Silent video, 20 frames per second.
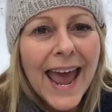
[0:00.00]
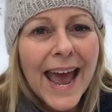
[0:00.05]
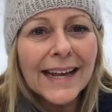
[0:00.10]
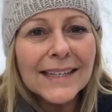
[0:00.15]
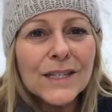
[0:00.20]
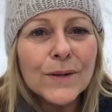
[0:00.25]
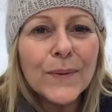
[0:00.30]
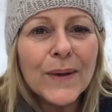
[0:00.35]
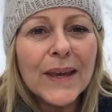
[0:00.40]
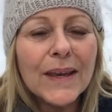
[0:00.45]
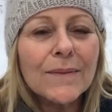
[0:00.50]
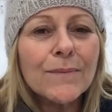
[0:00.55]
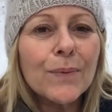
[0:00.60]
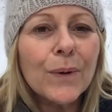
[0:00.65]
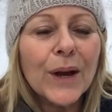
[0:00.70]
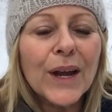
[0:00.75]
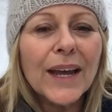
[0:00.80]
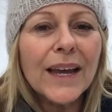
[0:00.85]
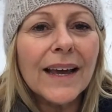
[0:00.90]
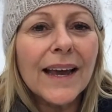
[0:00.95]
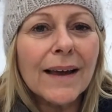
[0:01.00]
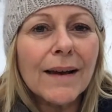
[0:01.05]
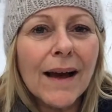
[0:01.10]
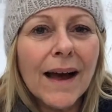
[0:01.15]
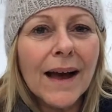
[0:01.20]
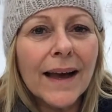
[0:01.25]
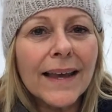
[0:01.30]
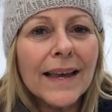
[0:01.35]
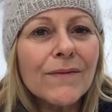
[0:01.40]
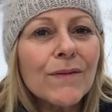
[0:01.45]
and so we can bring
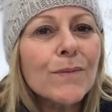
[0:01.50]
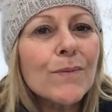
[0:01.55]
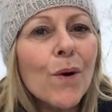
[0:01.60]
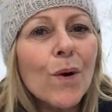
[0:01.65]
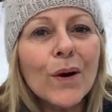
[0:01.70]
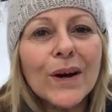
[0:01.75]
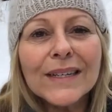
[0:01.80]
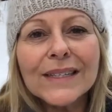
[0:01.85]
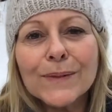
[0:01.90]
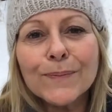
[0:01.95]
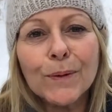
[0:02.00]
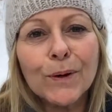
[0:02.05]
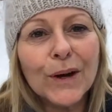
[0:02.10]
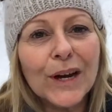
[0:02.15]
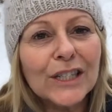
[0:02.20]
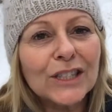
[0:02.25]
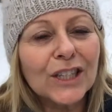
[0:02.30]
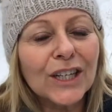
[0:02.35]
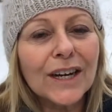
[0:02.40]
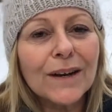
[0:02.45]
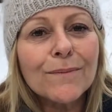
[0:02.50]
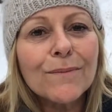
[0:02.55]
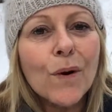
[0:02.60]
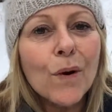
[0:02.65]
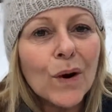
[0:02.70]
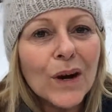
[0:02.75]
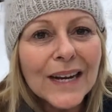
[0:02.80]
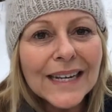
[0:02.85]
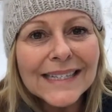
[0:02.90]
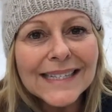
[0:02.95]
uh, even more inspiration and
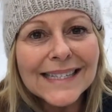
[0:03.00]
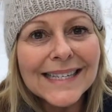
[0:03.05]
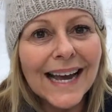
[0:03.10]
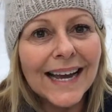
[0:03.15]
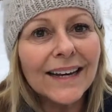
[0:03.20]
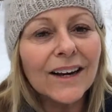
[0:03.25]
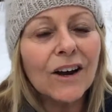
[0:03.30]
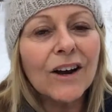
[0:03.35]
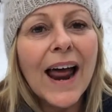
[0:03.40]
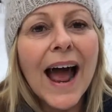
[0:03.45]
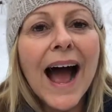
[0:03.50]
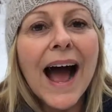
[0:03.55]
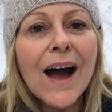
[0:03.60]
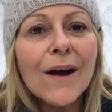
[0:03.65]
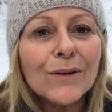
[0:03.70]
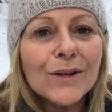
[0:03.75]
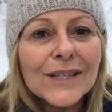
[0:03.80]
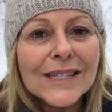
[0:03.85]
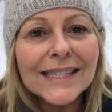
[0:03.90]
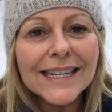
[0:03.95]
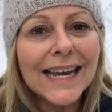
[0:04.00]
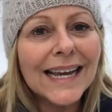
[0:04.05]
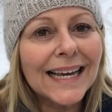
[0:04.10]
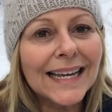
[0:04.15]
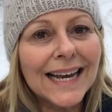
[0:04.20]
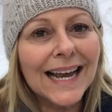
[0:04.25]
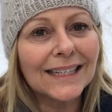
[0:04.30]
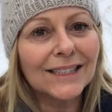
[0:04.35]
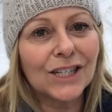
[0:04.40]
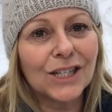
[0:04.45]
more insight on how to stay
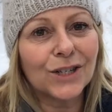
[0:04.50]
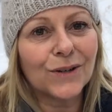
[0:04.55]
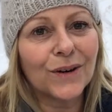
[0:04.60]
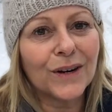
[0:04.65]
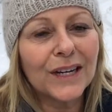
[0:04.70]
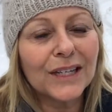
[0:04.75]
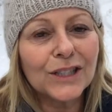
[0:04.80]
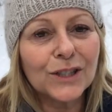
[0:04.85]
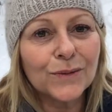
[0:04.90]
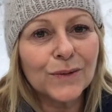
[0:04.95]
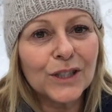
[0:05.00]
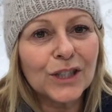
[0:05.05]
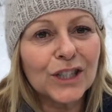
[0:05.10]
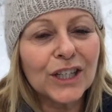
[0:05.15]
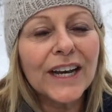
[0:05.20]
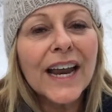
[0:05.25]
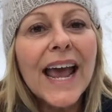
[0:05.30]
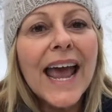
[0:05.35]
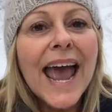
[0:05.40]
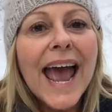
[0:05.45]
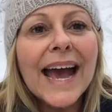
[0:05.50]
connected to our intuition